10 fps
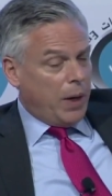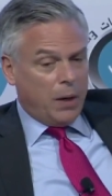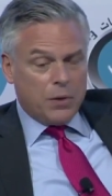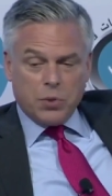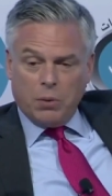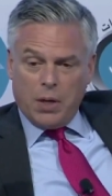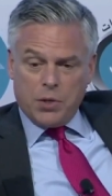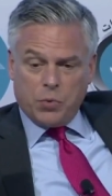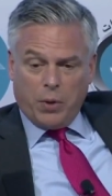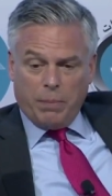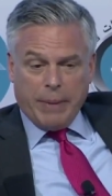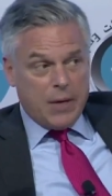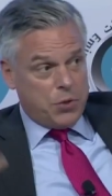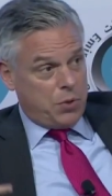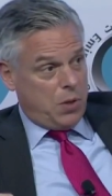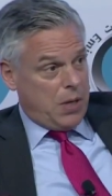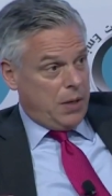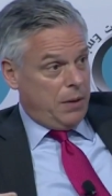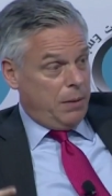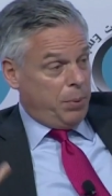where so long as we're based
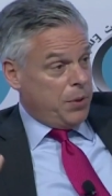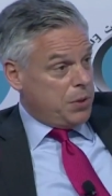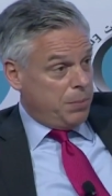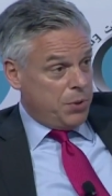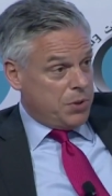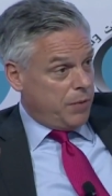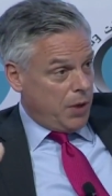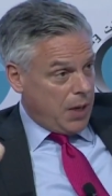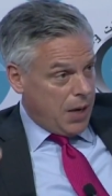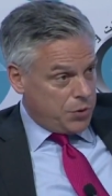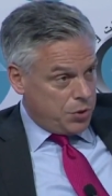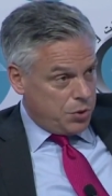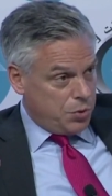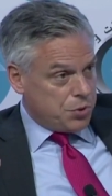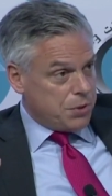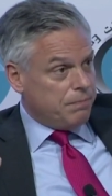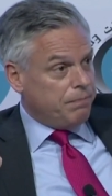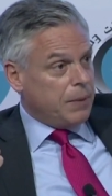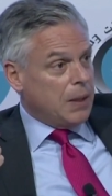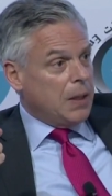on the principles of our Constitution,
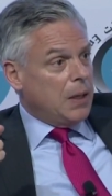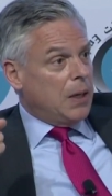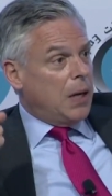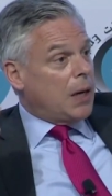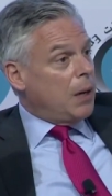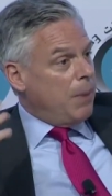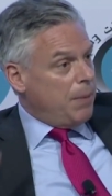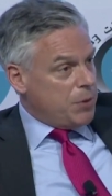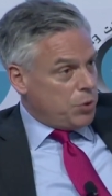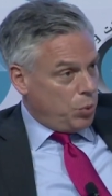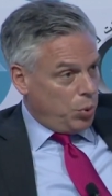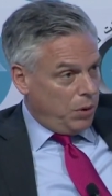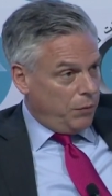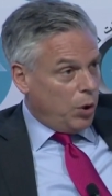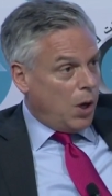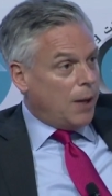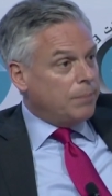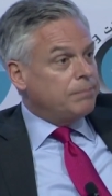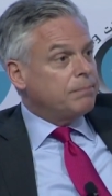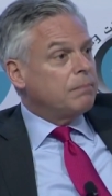a commitment to rule of
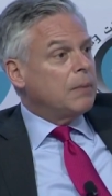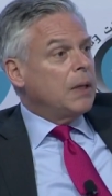law,